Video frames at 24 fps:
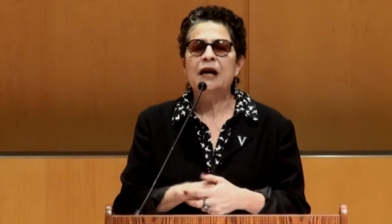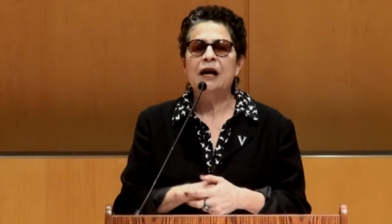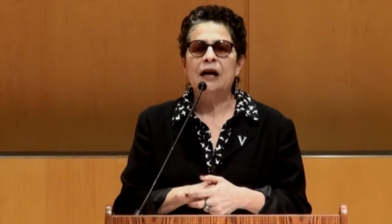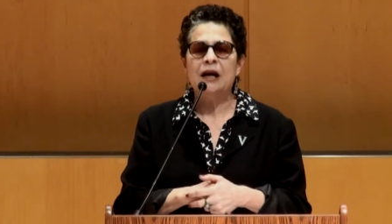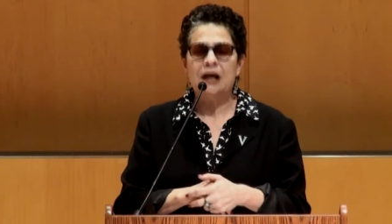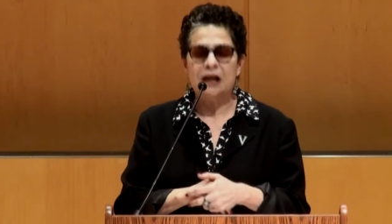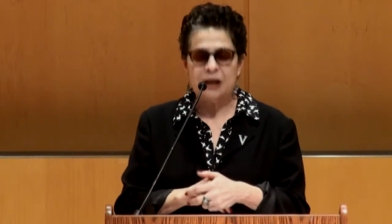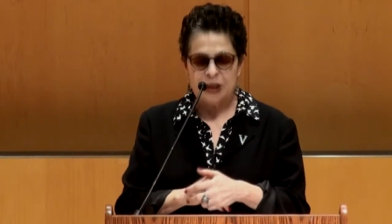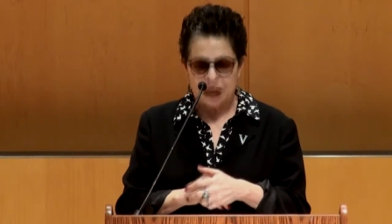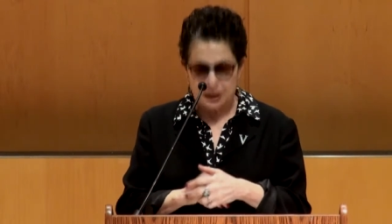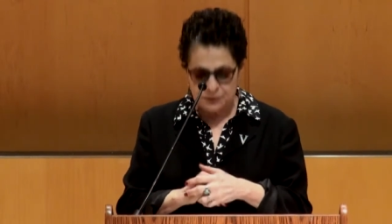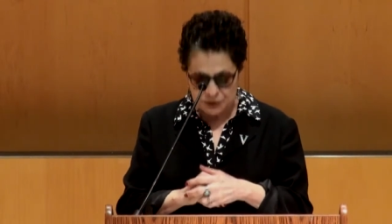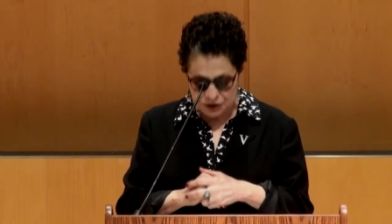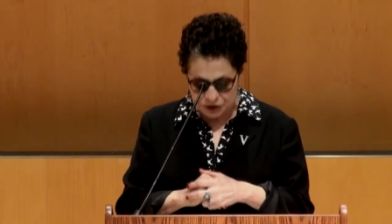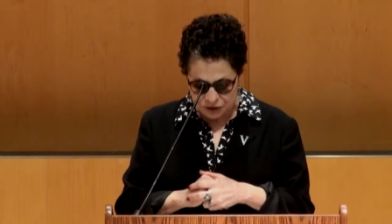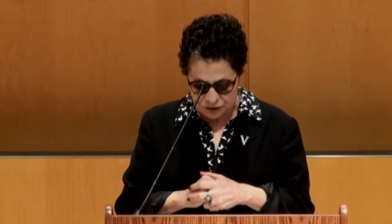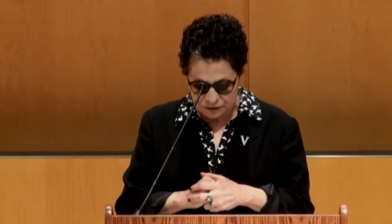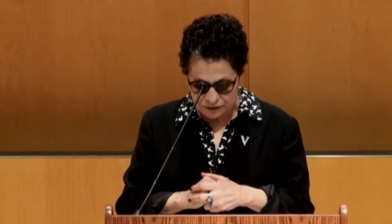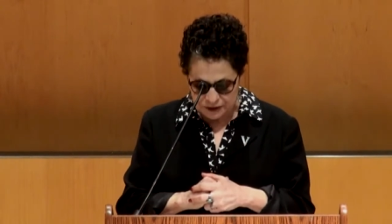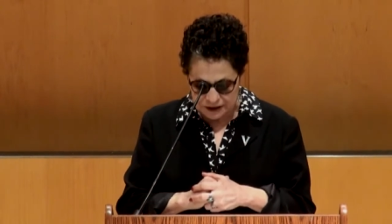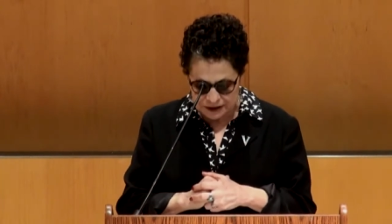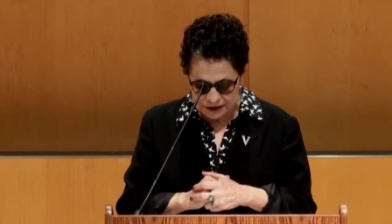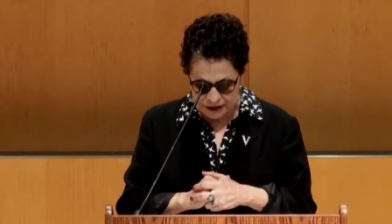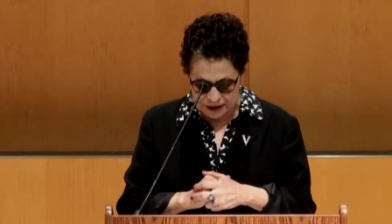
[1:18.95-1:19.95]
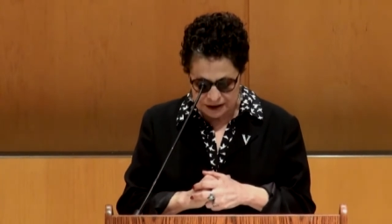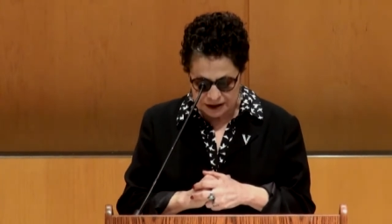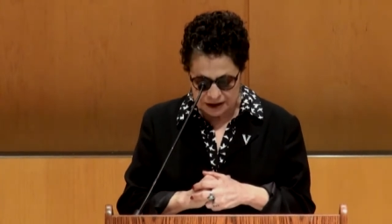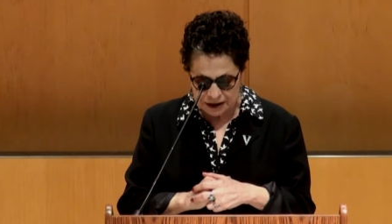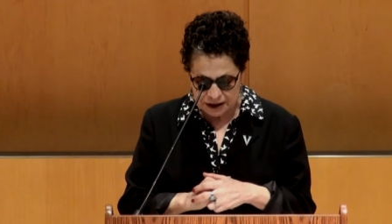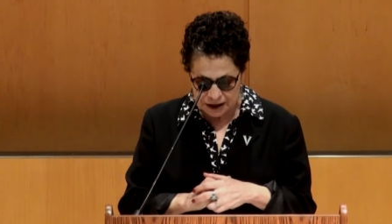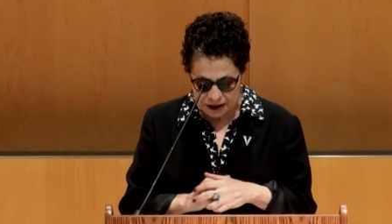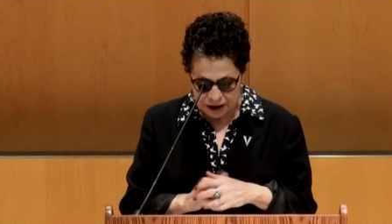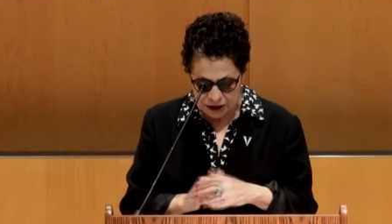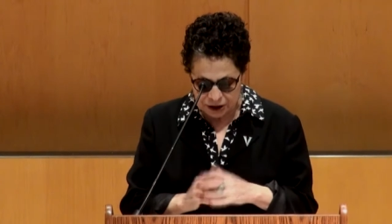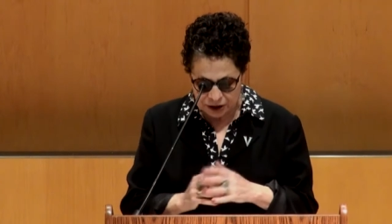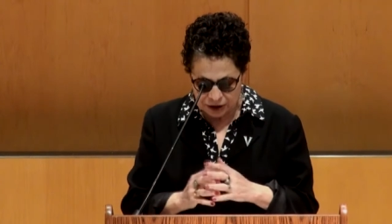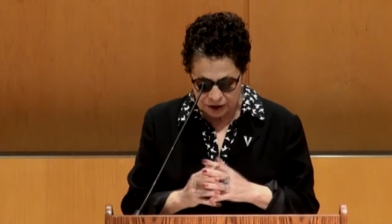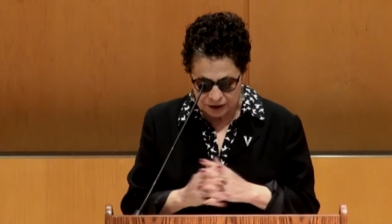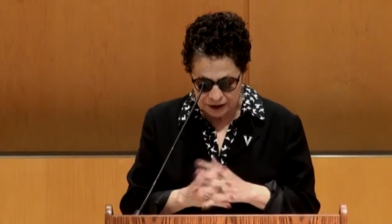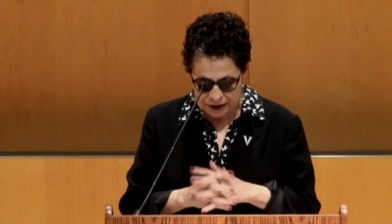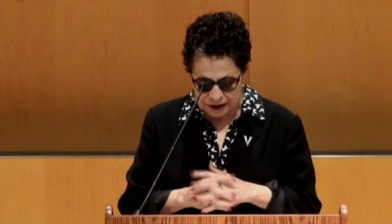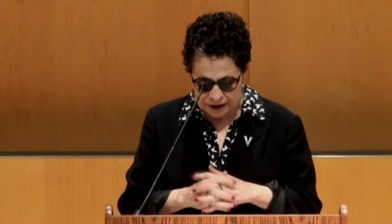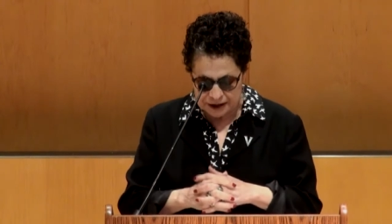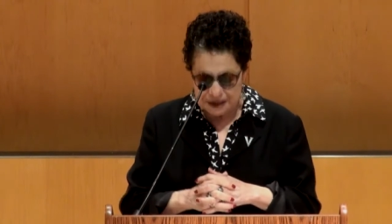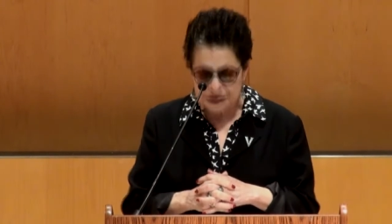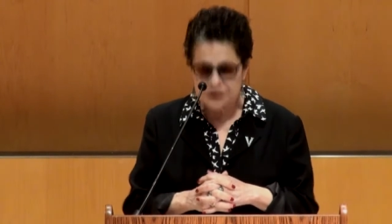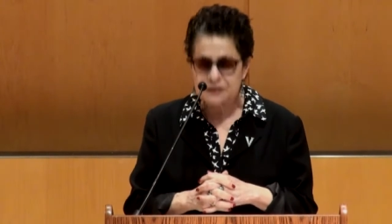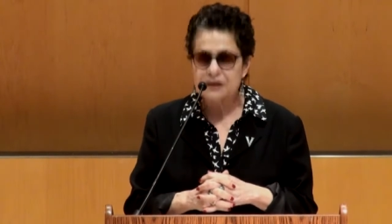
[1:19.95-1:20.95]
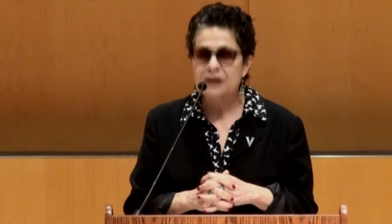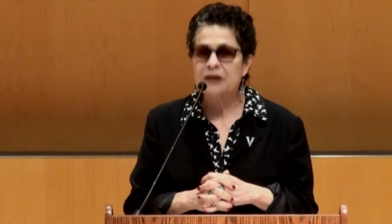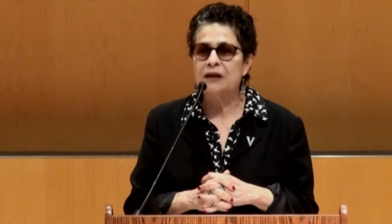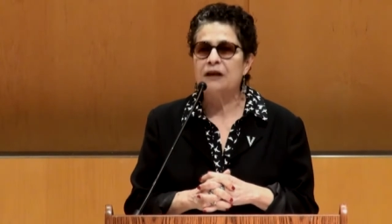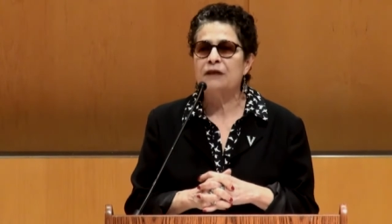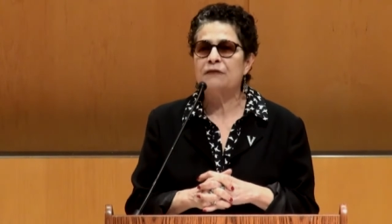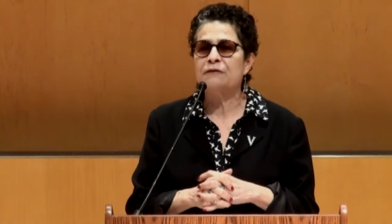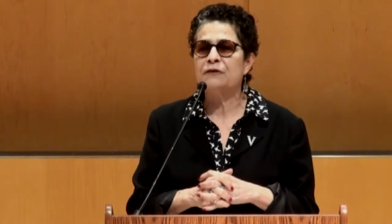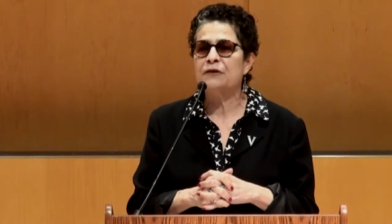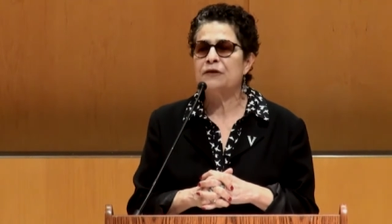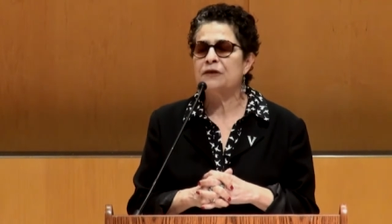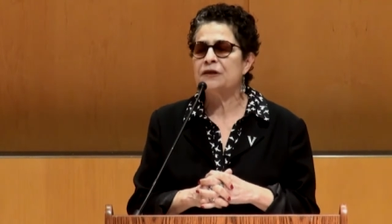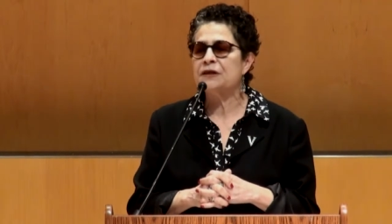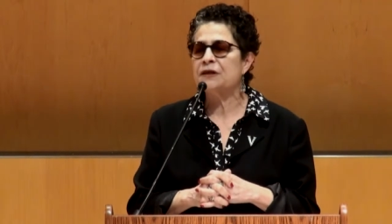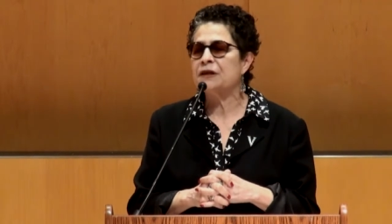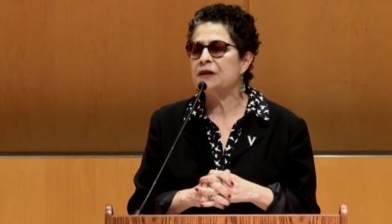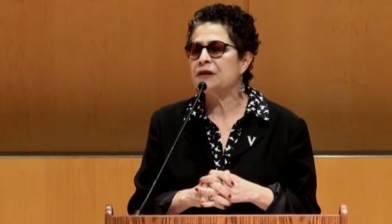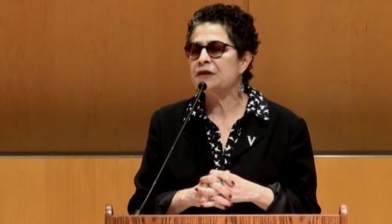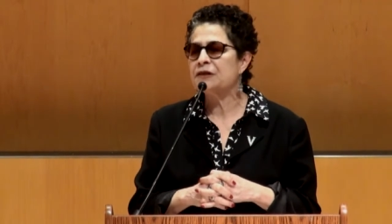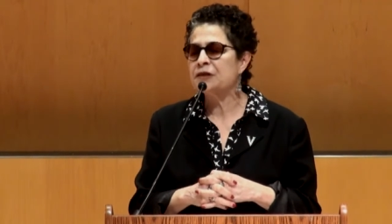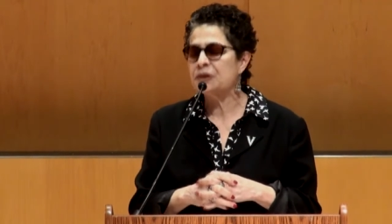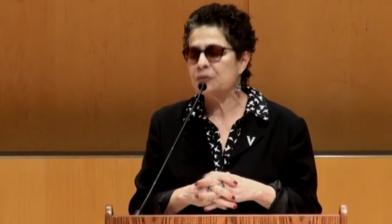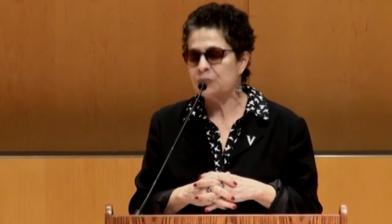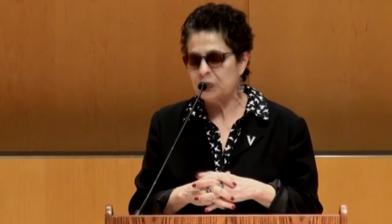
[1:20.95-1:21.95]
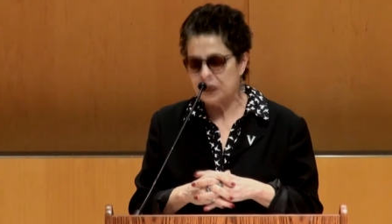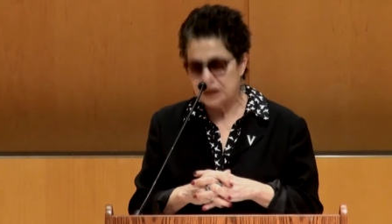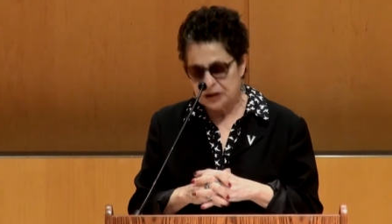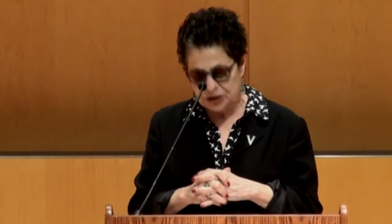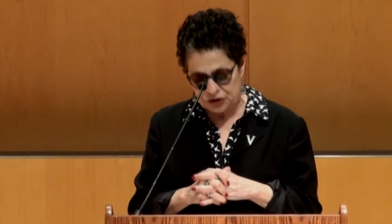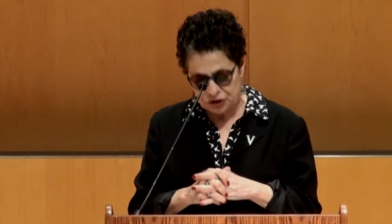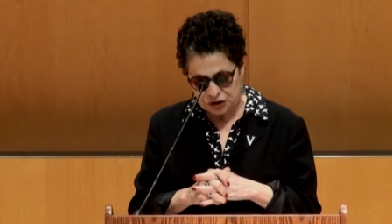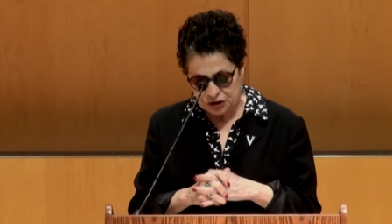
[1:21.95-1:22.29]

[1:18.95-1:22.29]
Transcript: uh, comes to visit here in Ithaca for the spring.